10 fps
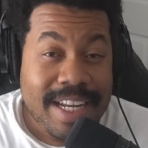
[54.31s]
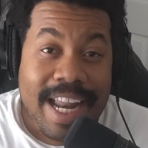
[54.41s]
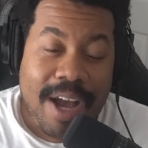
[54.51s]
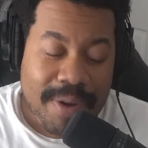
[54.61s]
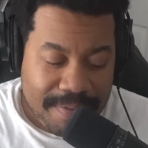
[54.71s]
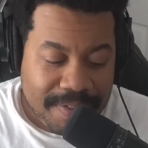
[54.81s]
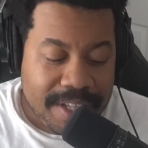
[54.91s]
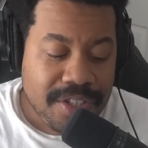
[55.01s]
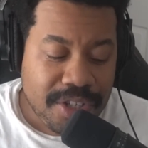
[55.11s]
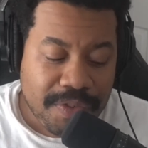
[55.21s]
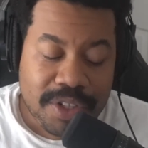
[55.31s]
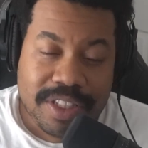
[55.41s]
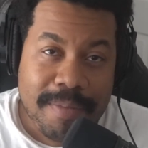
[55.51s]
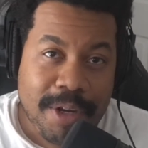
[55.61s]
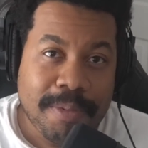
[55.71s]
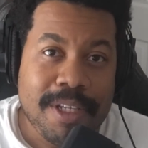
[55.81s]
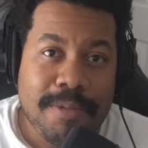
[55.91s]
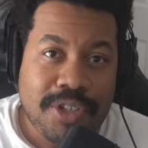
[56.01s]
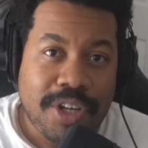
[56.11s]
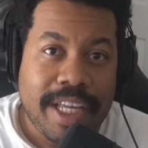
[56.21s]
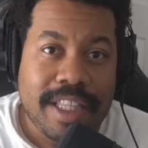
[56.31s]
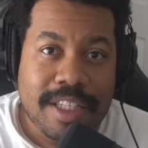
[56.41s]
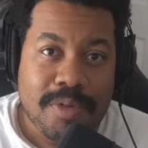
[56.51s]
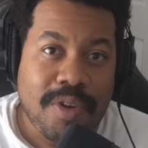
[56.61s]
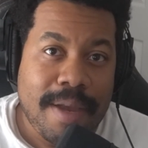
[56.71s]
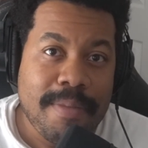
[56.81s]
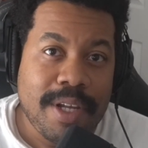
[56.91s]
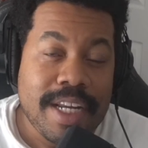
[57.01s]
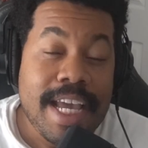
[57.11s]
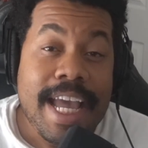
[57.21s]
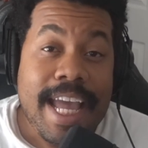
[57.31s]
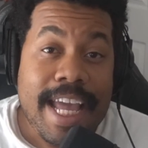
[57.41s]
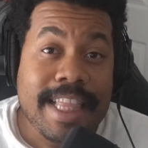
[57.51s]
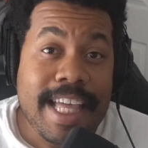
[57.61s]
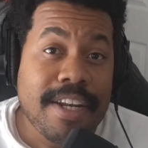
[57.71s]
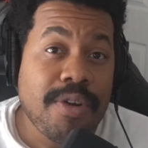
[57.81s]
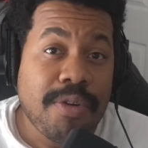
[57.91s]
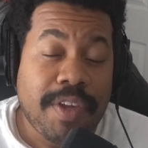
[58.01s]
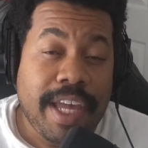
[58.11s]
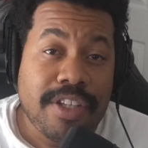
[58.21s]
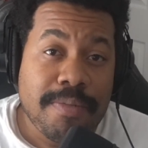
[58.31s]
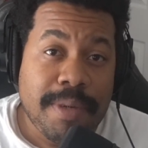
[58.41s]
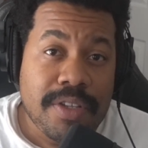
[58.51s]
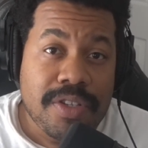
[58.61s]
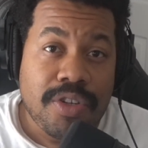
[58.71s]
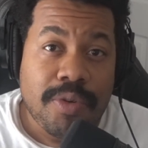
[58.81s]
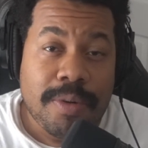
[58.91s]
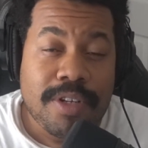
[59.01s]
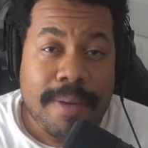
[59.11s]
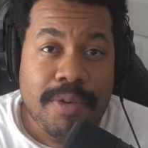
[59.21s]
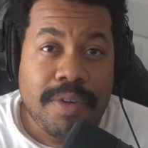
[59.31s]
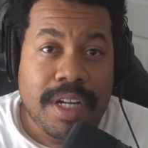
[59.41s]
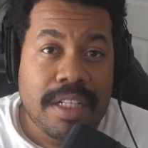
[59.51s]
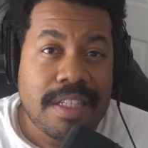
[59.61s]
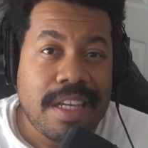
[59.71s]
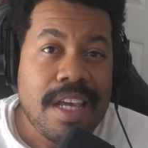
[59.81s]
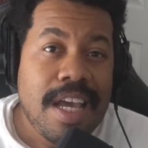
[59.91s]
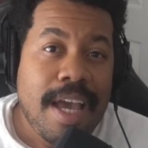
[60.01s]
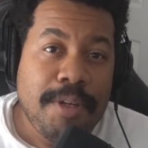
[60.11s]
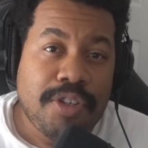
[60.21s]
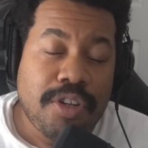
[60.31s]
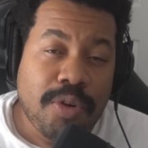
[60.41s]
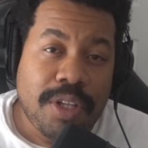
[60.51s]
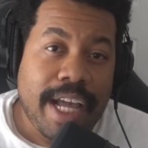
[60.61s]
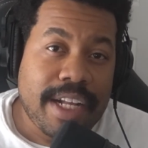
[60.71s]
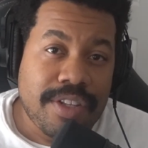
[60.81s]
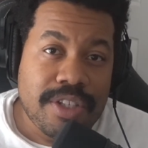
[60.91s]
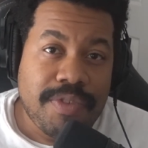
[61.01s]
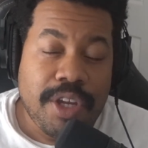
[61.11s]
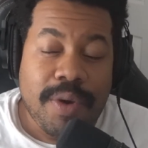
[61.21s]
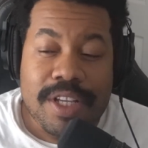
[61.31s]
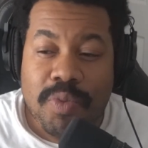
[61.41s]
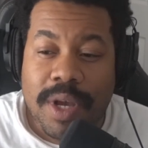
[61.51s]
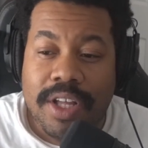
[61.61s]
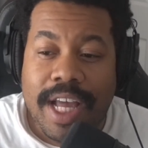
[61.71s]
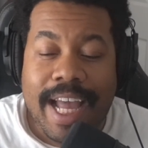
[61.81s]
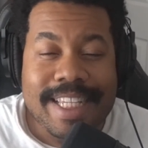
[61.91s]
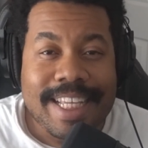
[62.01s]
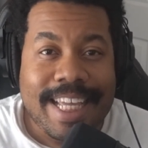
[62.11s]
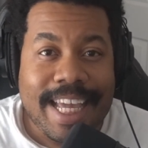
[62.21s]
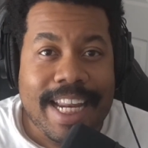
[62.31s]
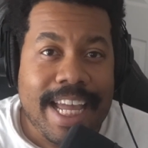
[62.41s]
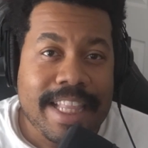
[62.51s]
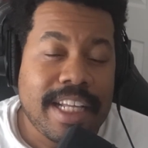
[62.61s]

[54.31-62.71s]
Now, if this is your first time here, please be sure to hit the subscribe button, hit that notification bell so you know when I'm dropping new content, and be sure to throw a like on this video, as well as get in the